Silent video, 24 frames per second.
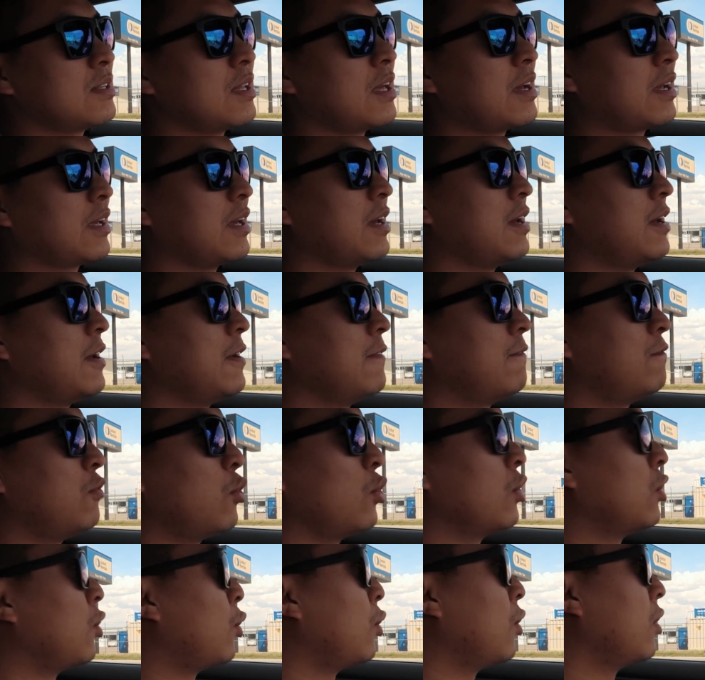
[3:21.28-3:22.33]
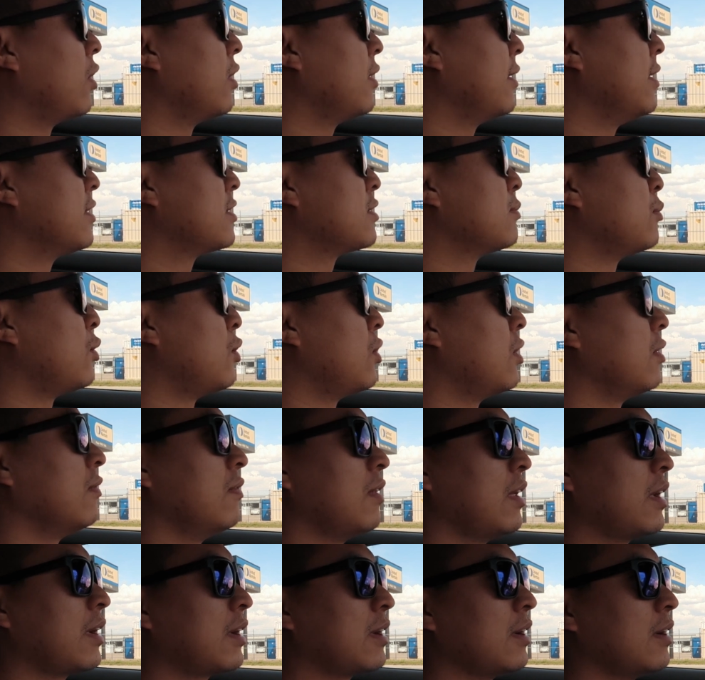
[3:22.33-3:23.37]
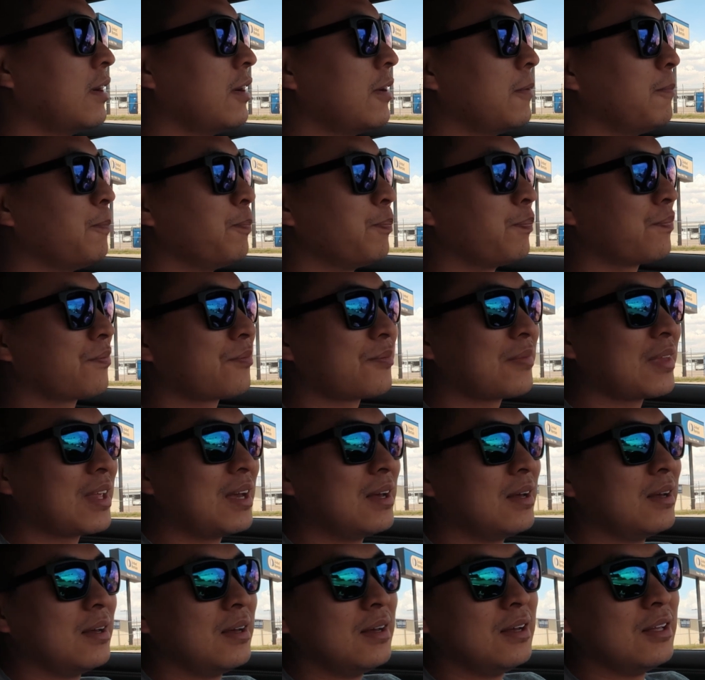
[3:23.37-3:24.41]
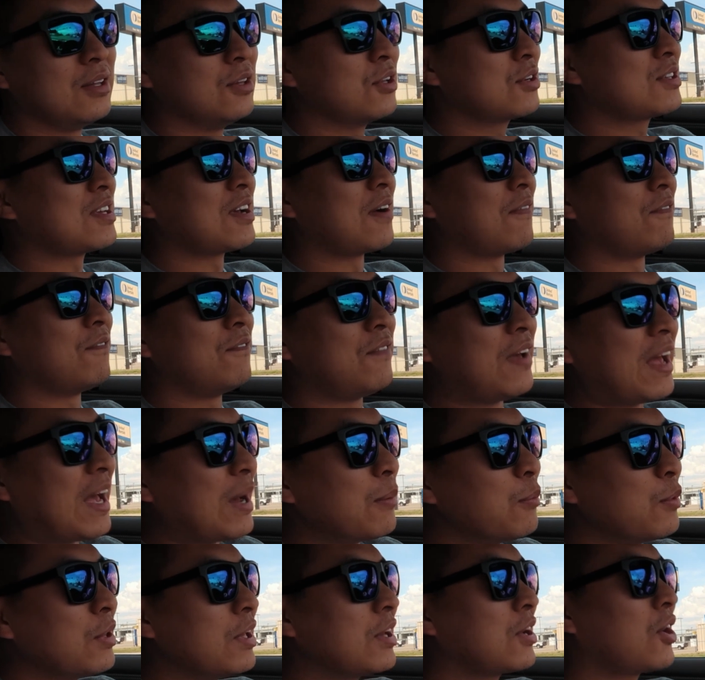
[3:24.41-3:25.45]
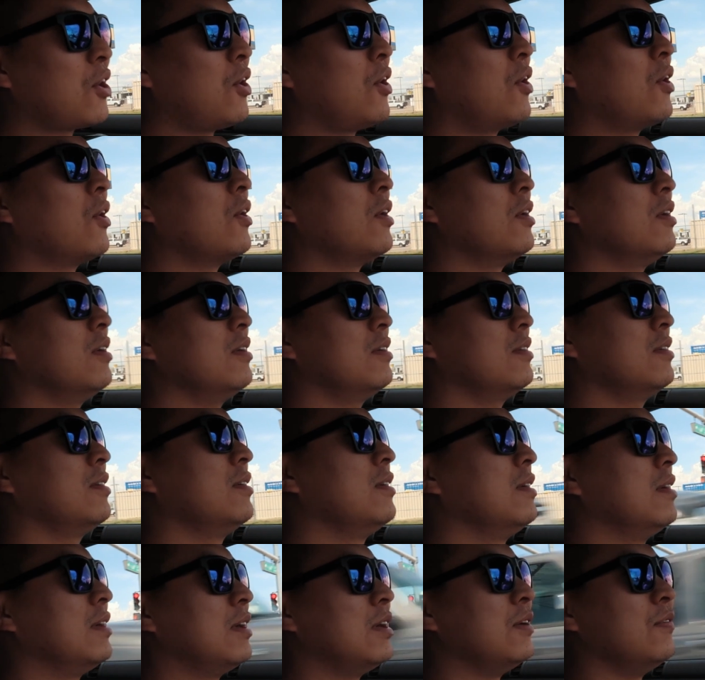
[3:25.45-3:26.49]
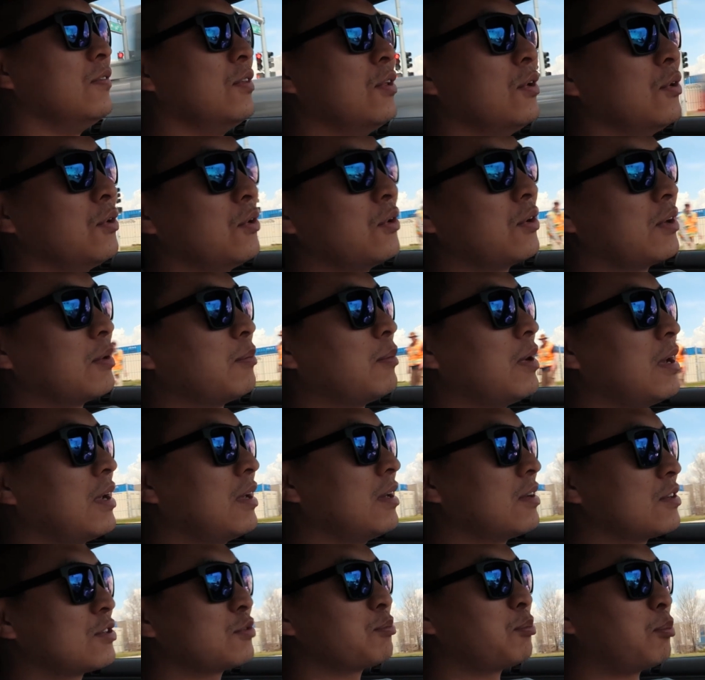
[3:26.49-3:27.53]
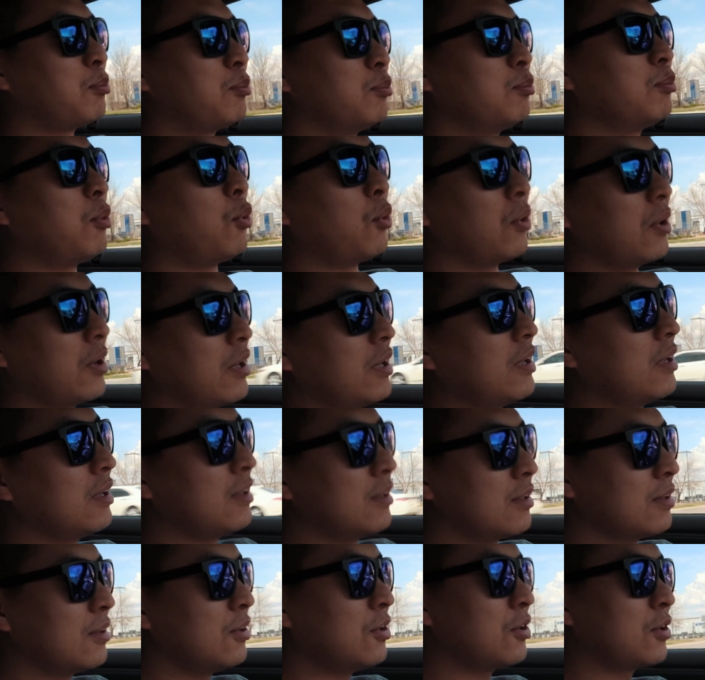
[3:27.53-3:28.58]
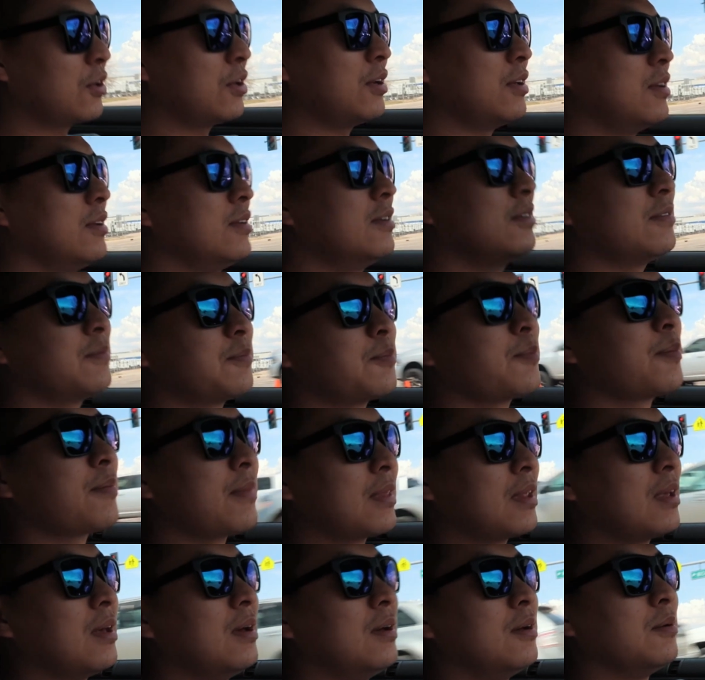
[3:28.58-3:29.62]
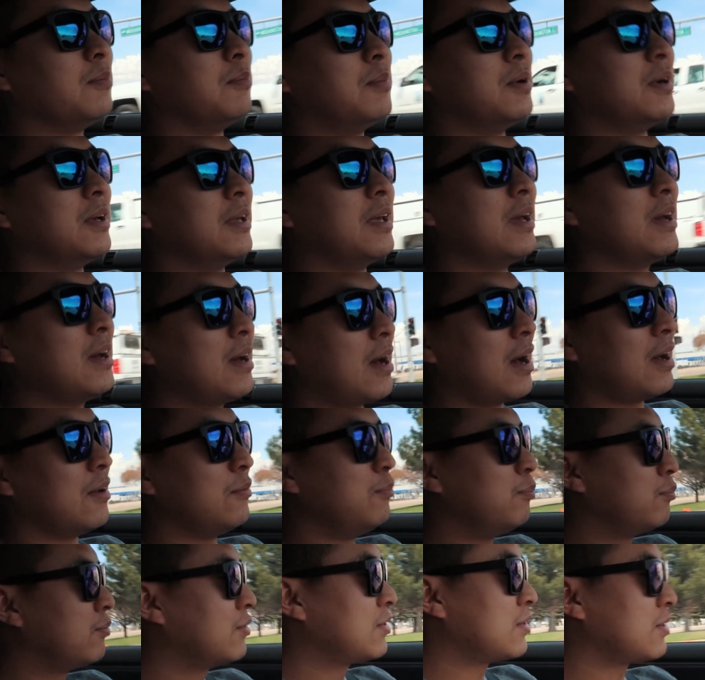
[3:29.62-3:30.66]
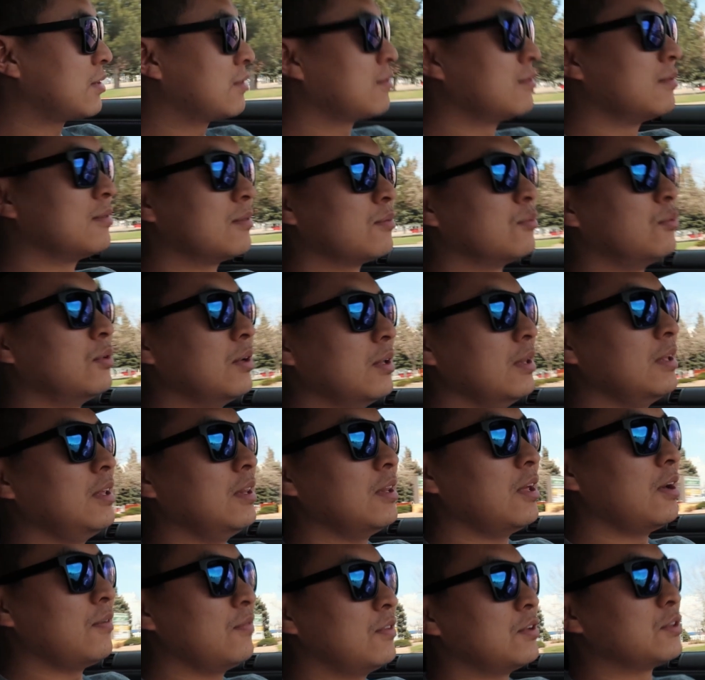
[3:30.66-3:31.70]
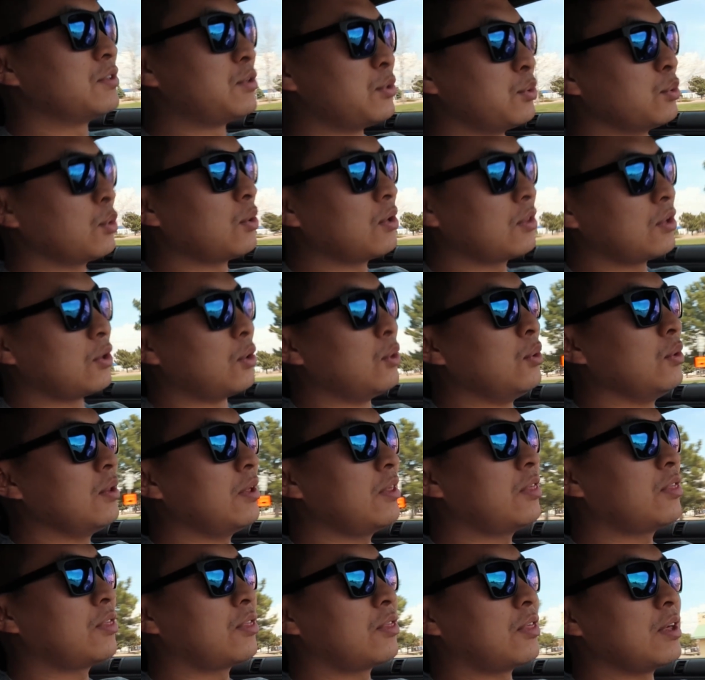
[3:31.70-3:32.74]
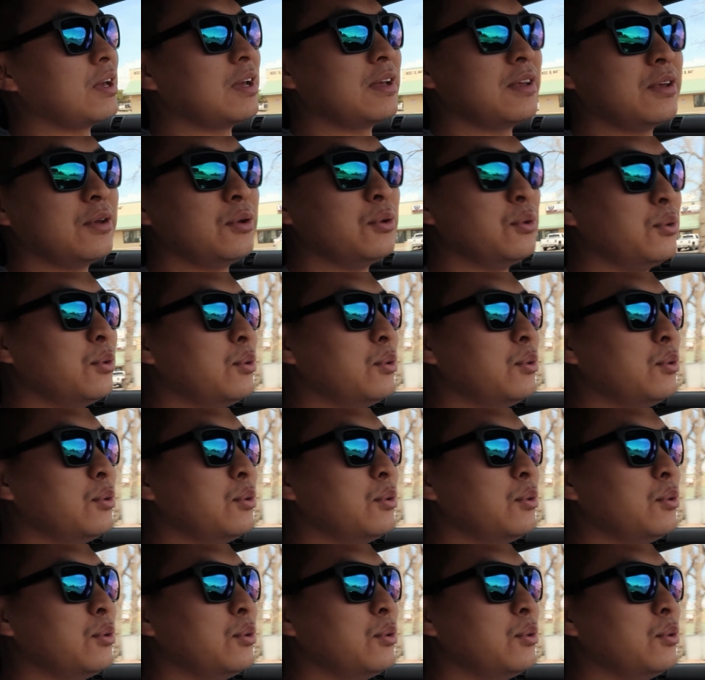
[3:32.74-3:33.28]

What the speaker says: like a four-door. It's more of like a, looks like a family car, even though you can make it sporty looking. But yeah, I really love the two-door. The only thing